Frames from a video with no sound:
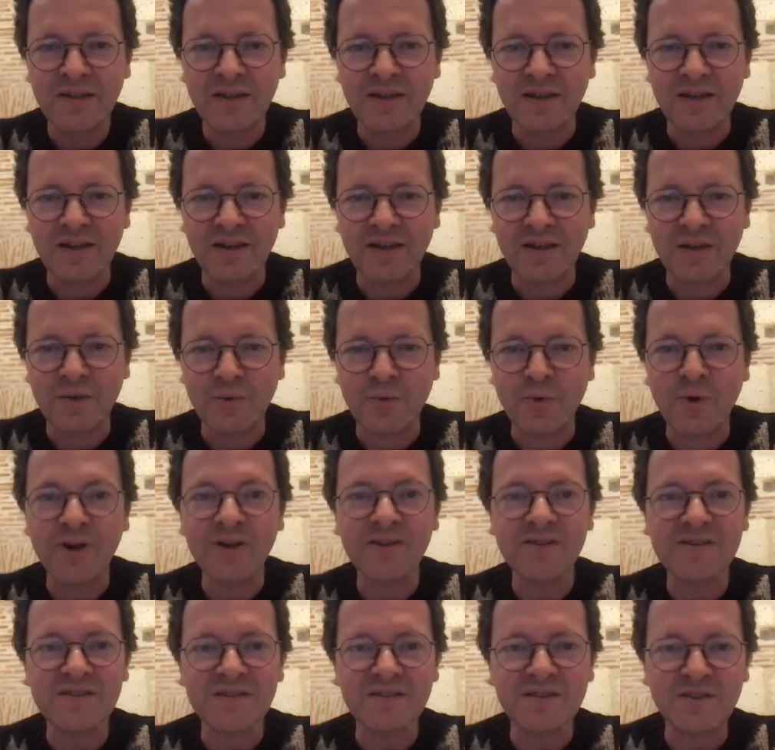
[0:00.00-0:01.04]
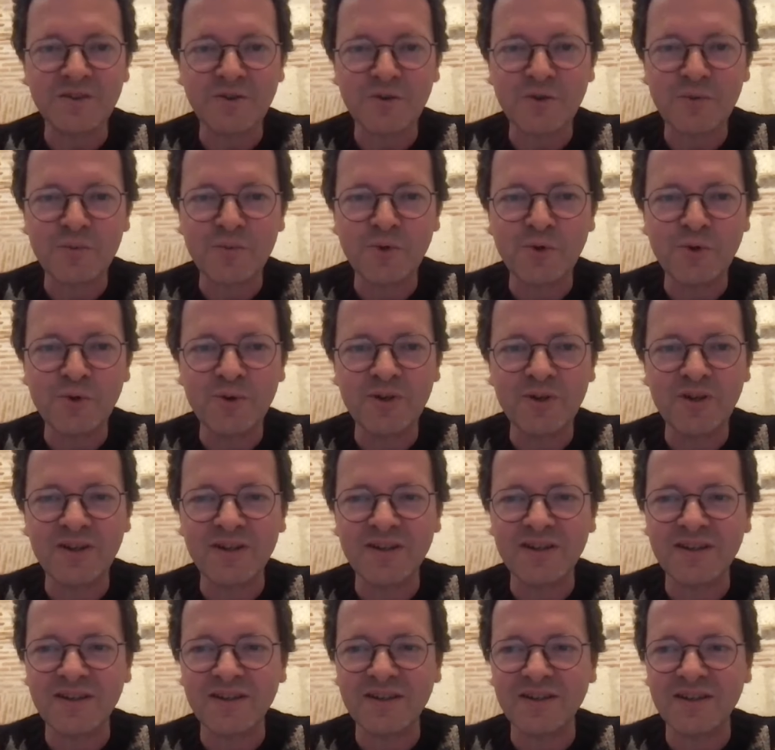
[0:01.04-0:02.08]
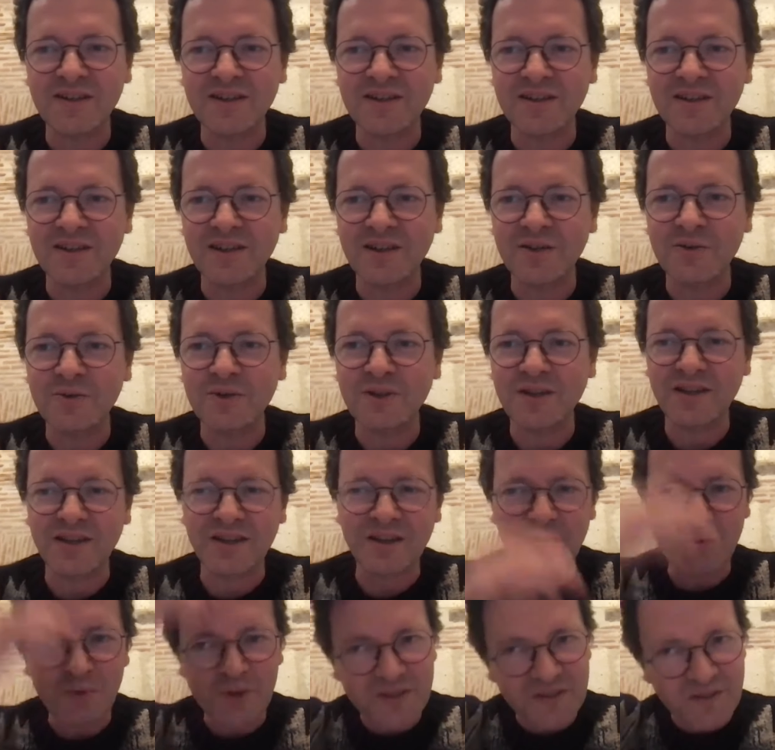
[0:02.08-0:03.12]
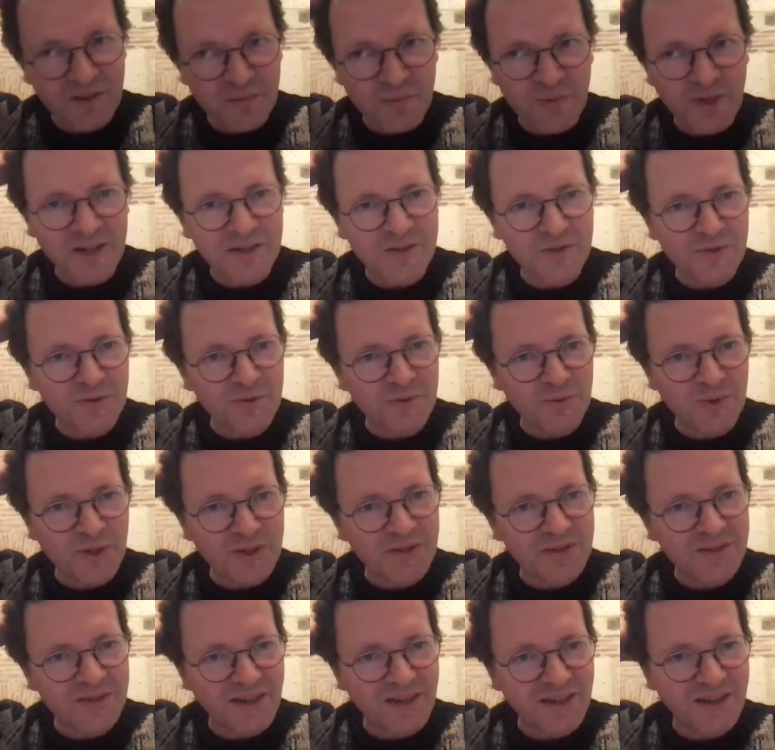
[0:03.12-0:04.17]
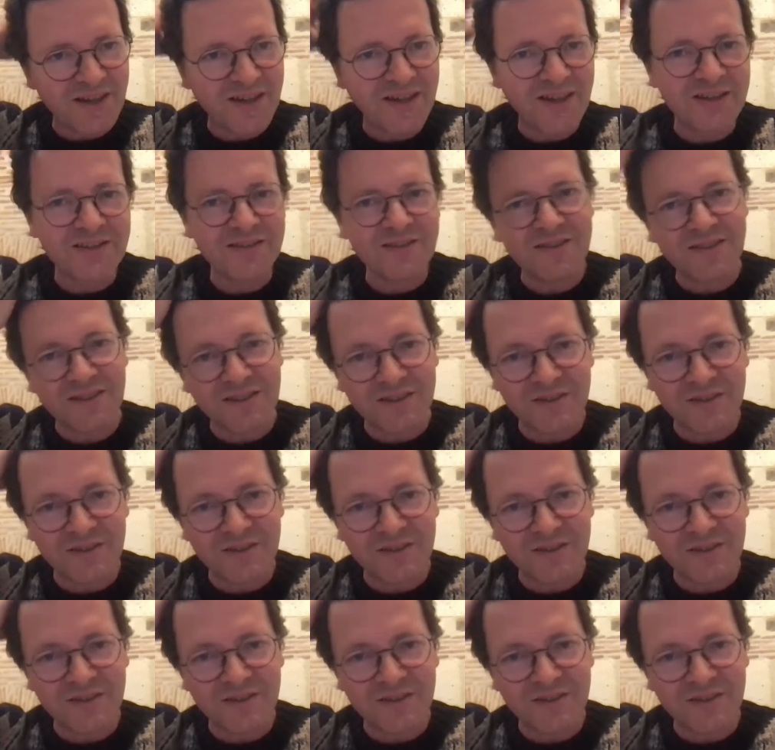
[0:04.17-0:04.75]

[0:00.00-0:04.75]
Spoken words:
Why is it terrible? I always come back to what I had,